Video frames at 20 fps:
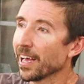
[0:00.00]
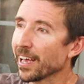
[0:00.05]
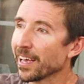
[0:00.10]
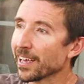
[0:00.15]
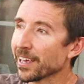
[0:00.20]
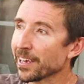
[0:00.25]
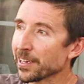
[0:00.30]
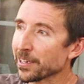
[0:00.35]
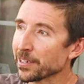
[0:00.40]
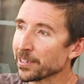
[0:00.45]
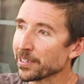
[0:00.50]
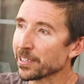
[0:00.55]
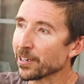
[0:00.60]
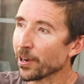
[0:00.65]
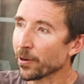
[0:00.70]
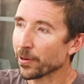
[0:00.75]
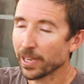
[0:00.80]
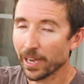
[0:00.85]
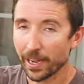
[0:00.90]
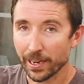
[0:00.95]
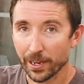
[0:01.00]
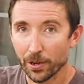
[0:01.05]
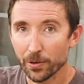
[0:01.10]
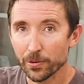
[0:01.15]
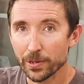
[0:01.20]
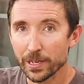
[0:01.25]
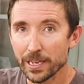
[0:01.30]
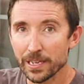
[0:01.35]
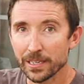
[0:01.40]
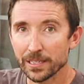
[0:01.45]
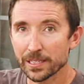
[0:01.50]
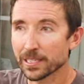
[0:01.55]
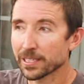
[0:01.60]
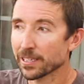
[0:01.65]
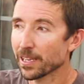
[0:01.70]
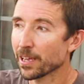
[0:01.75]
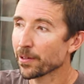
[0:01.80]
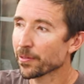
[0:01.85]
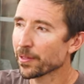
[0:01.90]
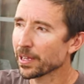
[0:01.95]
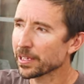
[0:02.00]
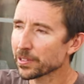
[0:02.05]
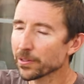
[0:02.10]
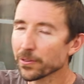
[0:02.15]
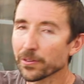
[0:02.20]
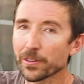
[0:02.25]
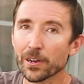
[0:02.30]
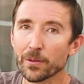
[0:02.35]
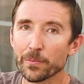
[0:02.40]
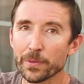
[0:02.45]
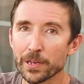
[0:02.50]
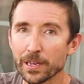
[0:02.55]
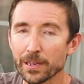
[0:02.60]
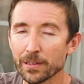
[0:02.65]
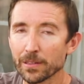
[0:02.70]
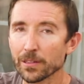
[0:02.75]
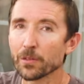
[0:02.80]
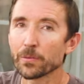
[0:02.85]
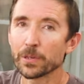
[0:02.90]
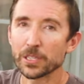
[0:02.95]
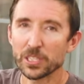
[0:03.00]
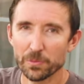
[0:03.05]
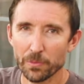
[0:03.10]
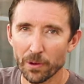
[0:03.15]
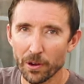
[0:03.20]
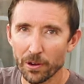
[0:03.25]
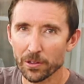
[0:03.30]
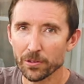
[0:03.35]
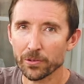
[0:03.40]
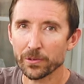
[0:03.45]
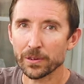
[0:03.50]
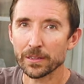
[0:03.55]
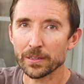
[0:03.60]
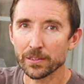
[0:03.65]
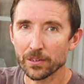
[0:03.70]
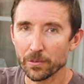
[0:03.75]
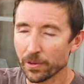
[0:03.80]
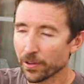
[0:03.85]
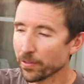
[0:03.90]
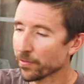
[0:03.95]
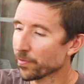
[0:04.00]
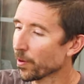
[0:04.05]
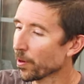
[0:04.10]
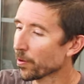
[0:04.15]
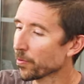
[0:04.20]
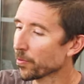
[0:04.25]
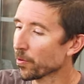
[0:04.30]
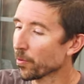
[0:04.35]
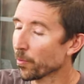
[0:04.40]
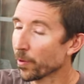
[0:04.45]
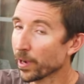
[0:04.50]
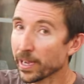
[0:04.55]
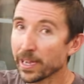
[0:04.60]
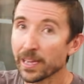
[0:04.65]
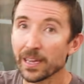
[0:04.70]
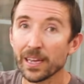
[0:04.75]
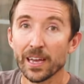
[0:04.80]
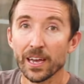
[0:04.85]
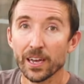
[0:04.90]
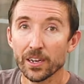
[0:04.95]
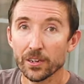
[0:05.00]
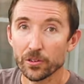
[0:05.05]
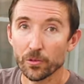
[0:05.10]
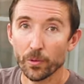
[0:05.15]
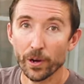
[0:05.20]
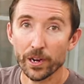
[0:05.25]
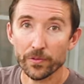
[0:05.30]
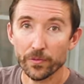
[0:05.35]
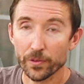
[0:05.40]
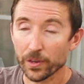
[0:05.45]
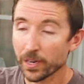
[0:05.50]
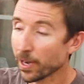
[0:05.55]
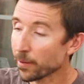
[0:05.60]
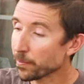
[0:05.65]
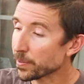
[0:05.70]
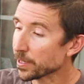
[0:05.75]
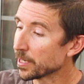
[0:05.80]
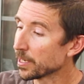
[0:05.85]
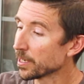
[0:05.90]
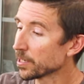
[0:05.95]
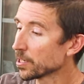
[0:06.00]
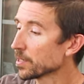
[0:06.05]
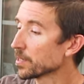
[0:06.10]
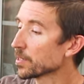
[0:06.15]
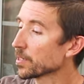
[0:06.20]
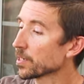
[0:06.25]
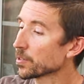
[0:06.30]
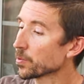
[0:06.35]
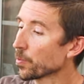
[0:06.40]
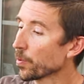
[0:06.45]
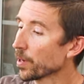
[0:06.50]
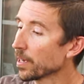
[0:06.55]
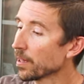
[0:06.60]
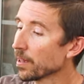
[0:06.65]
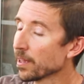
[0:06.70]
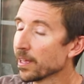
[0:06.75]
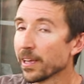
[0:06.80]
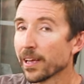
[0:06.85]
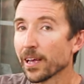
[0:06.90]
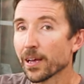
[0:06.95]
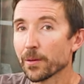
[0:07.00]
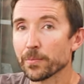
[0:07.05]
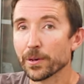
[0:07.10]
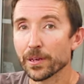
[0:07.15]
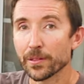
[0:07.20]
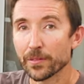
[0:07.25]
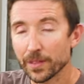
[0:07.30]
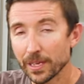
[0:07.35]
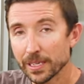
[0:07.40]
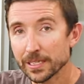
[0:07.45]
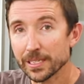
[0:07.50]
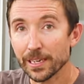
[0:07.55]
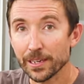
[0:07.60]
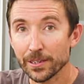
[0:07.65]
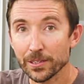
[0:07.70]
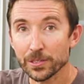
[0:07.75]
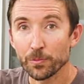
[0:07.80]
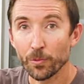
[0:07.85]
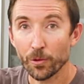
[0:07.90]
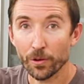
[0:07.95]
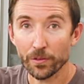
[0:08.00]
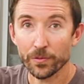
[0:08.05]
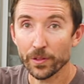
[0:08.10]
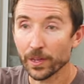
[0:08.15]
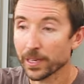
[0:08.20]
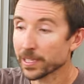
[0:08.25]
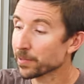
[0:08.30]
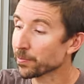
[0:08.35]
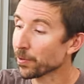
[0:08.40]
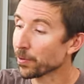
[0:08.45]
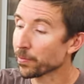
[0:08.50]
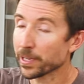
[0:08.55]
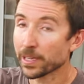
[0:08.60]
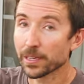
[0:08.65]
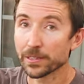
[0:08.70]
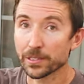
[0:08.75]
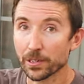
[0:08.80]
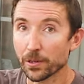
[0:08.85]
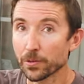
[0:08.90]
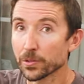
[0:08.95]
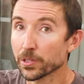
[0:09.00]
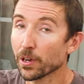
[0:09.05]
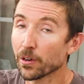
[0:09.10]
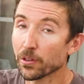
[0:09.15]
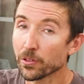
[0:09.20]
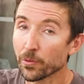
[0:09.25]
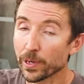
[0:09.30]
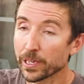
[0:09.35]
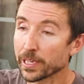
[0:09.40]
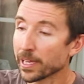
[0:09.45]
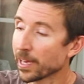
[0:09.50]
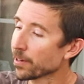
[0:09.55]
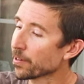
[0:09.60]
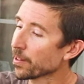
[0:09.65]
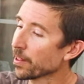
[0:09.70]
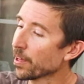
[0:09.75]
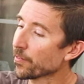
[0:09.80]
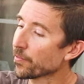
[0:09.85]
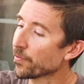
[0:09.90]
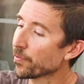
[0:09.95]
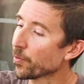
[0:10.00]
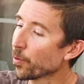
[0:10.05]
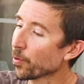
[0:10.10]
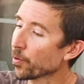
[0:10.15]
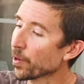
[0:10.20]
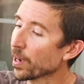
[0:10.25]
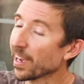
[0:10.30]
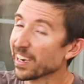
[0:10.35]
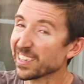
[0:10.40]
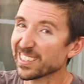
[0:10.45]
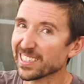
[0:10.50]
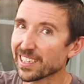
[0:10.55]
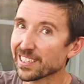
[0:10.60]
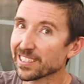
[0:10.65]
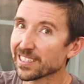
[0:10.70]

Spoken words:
and, you know, coyotes, things that are going to be a little bit smaller and a little bit farther away. Great for competitions as well, but this is more flexible because it goes all the way down to that 4x.